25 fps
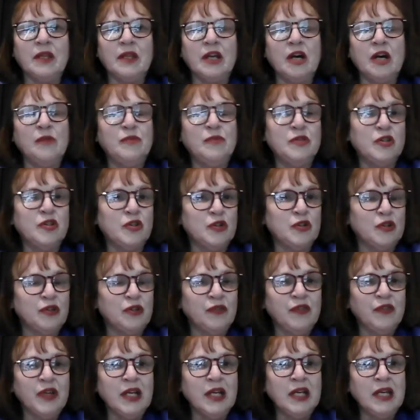
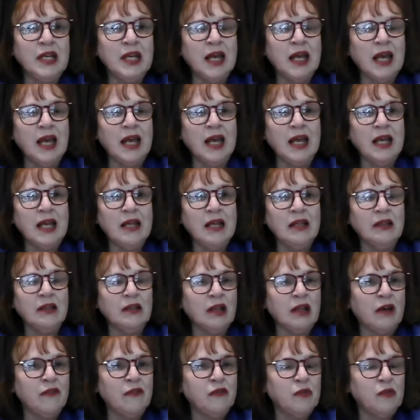observing a
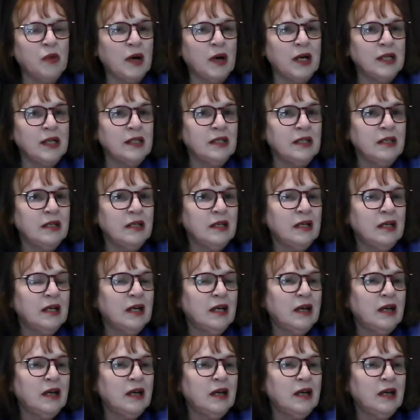loved one